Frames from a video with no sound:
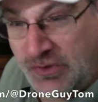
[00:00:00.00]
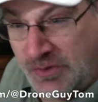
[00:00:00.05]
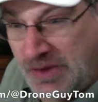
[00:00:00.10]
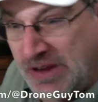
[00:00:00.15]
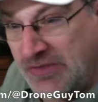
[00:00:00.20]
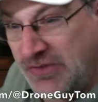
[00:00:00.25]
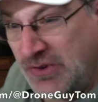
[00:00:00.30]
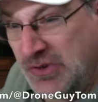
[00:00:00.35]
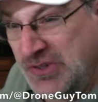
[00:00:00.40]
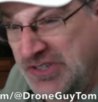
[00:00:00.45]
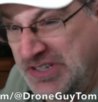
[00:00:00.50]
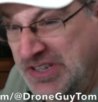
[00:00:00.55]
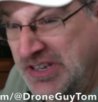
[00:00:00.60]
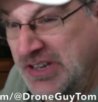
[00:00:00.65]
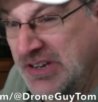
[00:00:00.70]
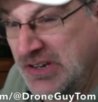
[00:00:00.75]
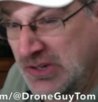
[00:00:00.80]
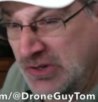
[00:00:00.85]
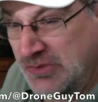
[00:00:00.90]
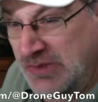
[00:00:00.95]
my first
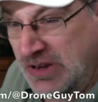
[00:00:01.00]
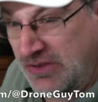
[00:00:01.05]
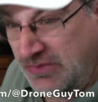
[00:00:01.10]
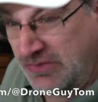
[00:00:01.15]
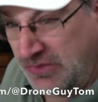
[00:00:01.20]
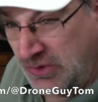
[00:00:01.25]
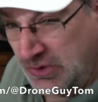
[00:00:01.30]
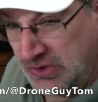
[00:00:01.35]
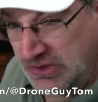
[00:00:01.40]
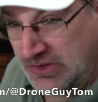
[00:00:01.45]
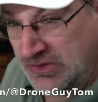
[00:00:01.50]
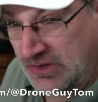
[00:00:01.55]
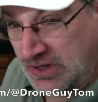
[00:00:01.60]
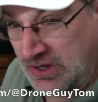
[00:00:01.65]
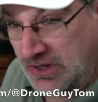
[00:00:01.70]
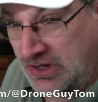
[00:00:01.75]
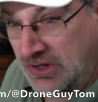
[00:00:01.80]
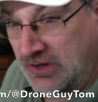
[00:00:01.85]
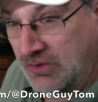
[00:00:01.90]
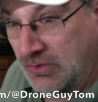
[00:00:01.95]
year, my first
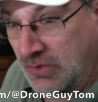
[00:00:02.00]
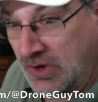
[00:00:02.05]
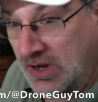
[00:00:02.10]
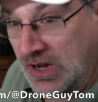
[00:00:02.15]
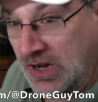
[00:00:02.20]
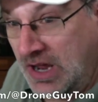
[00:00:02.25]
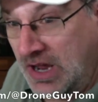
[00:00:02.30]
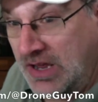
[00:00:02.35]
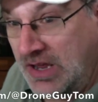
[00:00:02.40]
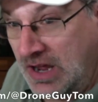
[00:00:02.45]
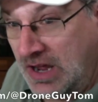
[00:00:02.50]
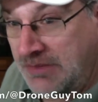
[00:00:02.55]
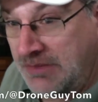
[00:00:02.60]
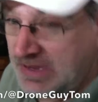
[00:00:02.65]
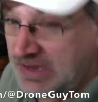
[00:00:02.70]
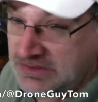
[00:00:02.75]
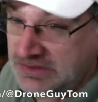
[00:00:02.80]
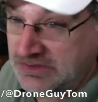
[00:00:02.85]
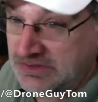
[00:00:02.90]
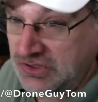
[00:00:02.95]
uh, one, I, I
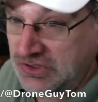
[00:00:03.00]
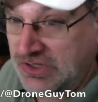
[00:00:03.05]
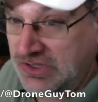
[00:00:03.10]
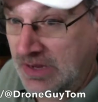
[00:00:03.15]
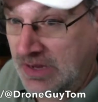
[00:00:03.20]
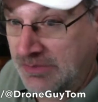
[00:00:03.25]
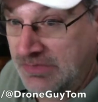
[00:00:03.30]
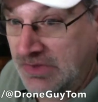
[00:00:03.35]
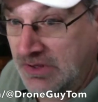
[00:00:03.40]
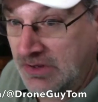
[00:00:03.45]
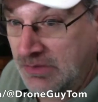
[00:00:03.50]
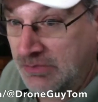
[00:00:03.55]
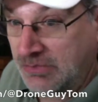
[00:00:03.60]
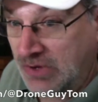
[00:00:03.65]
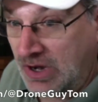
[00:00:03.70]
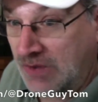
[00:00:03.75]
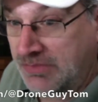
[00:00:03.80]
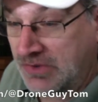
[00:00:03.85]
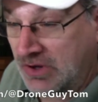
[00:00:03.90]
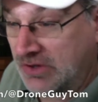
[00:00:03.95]
basically just kept the
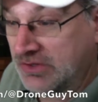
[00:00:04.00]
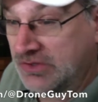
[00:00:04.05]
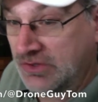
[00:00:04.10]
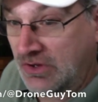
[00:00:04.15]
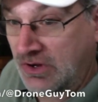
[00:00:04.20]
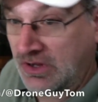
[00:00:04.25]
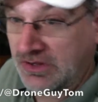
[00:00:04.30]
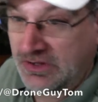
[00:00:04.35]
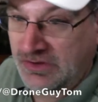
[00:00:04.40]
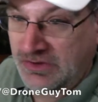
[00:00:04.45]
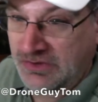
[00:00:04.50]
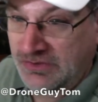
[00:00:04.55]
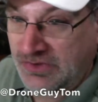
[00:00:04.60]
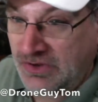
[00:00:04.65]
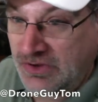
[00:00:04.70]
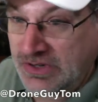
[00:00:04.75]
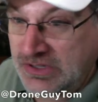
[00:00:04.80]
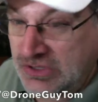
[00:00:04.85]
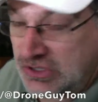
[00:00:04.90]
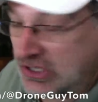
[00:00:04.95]
prop guards on. They're
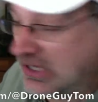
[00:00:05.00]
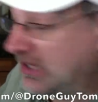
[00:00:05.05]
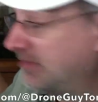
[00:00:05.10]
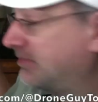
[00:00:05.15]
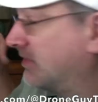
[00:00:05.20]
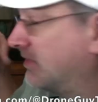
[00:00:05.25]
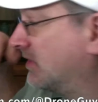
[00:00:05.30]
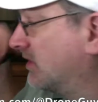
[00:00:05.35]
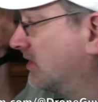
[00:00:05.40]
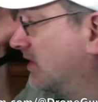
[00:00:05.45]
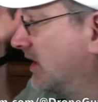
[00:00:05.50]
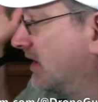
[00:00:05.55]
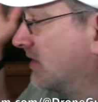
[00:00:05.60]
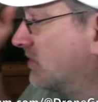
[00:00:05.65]
very cheap. They're like